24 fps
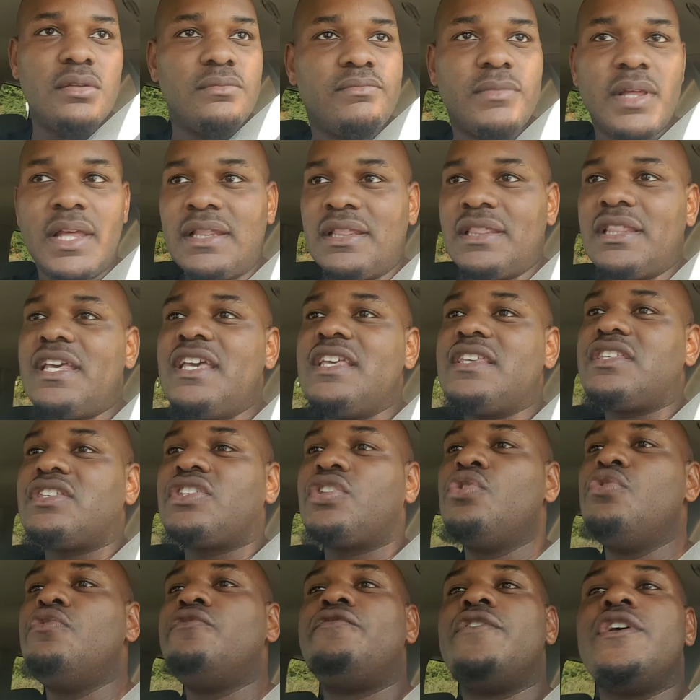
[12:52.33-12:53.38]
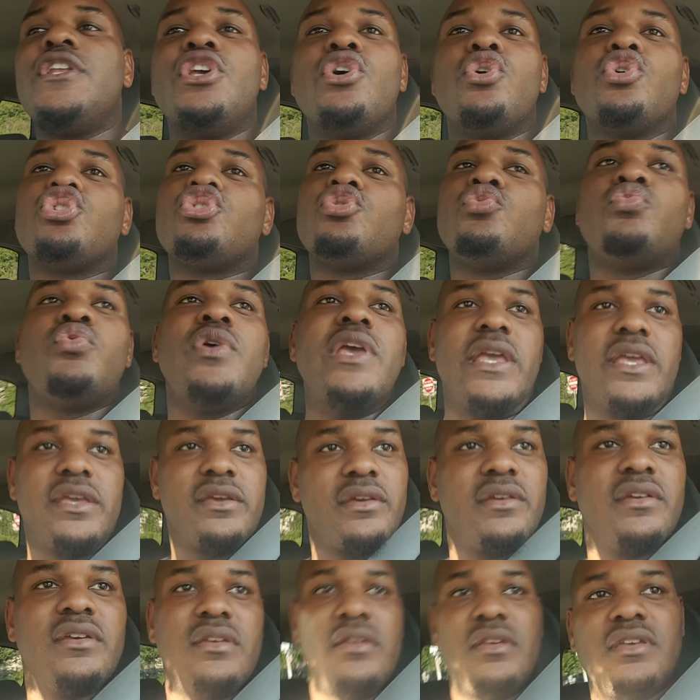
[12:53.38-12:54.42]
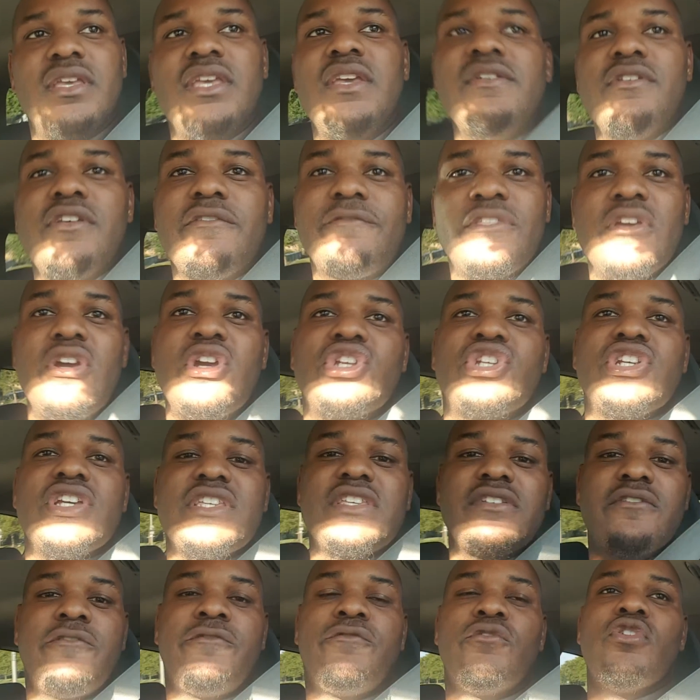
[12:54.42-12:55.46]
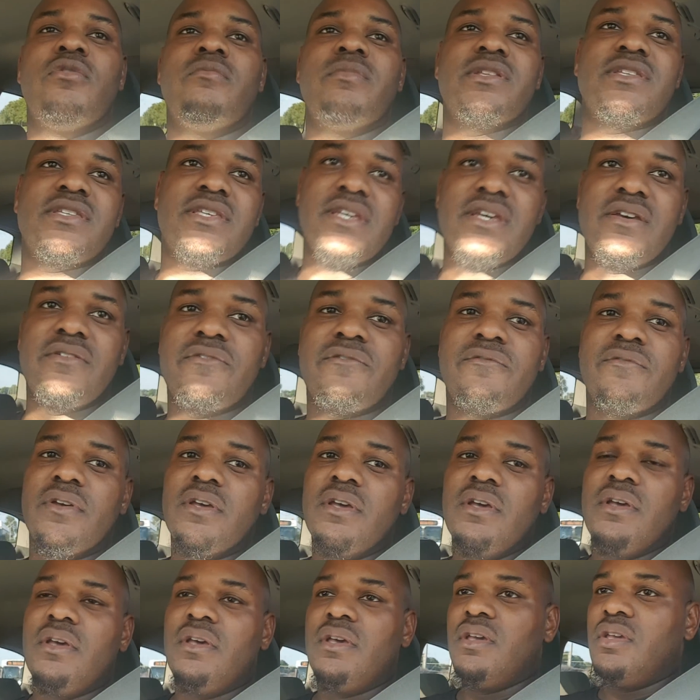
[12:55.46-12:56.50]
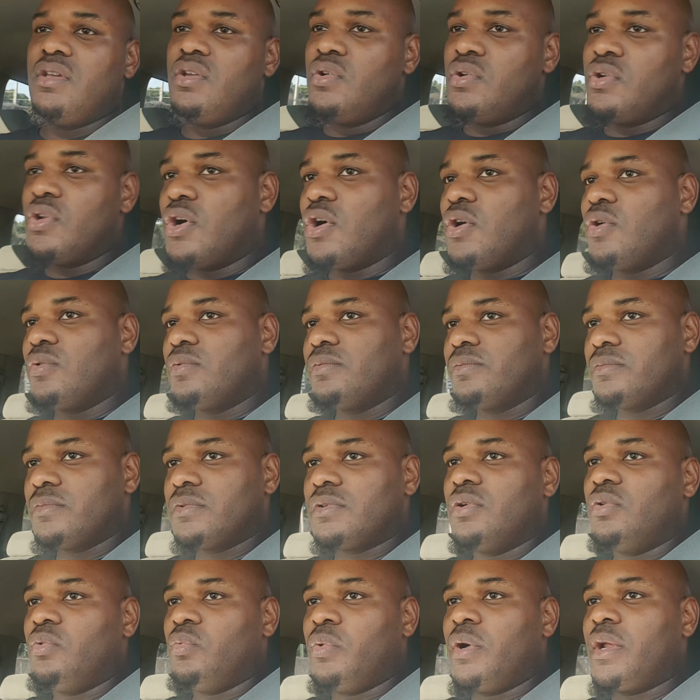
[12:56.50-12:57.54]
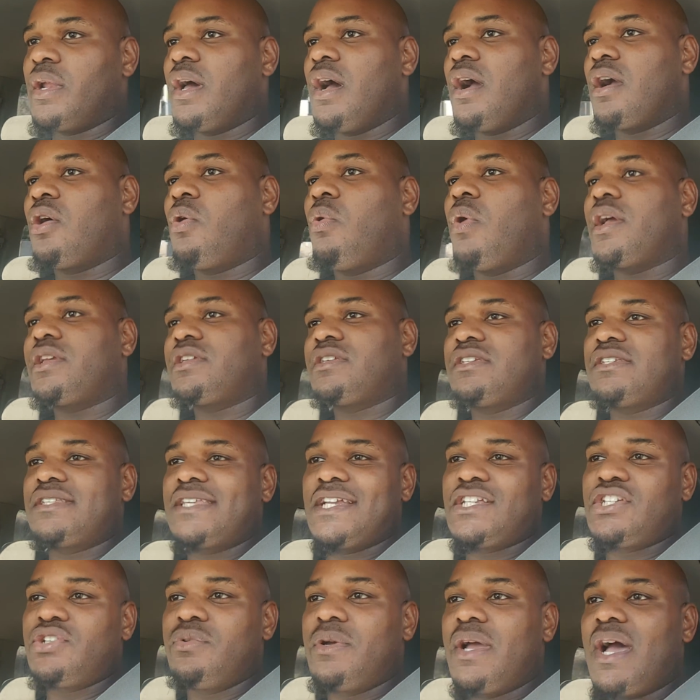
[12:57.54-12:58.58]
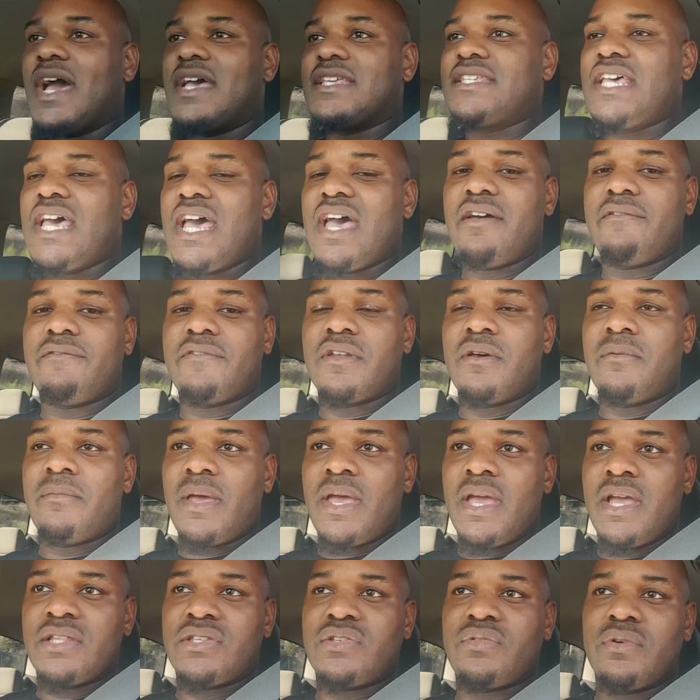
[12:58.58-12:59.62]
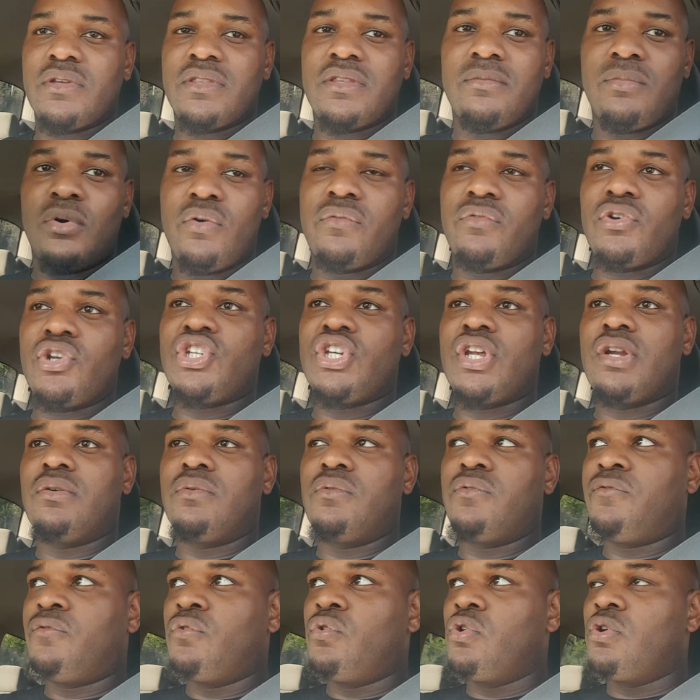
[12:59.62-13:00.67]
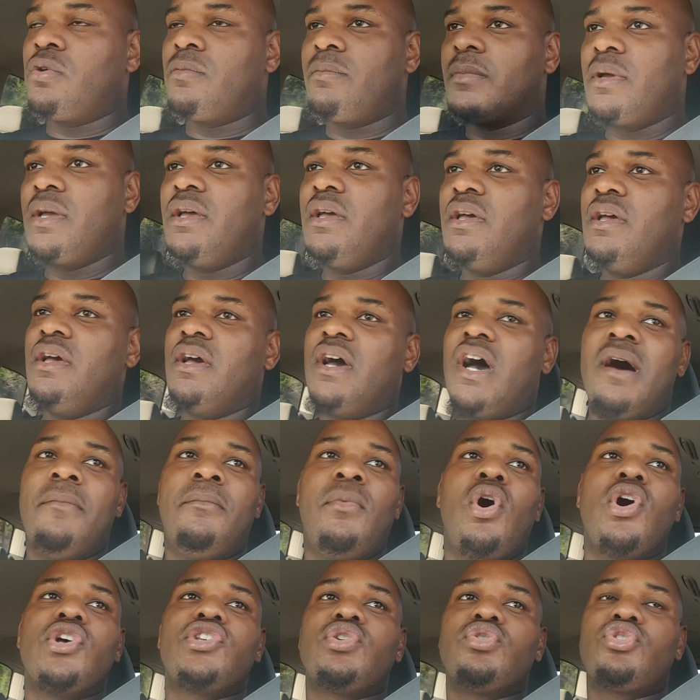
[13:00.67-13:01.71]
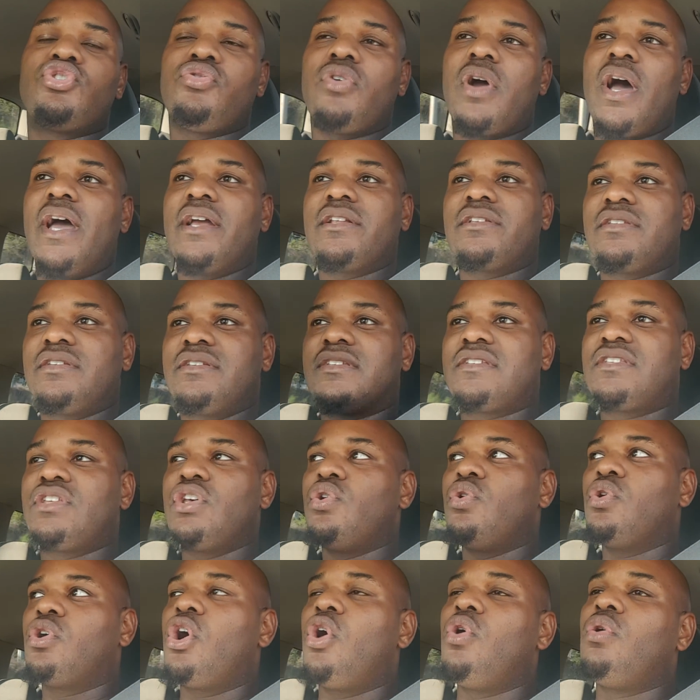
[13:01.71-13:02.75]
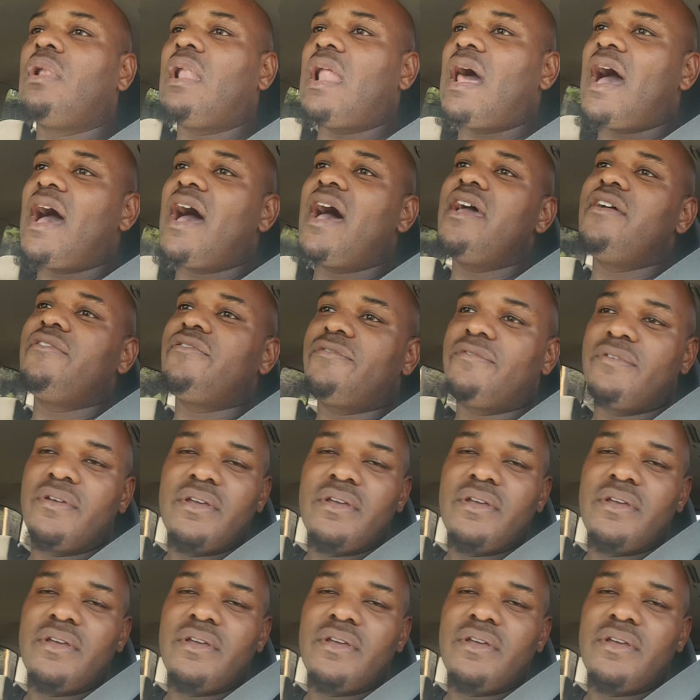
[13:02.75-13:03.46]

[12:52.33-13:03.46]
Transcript: 2 videos a week, even if they're just informative, with questions that you guys have, and I'm answering them over a general forum. I'm also trying to still go live,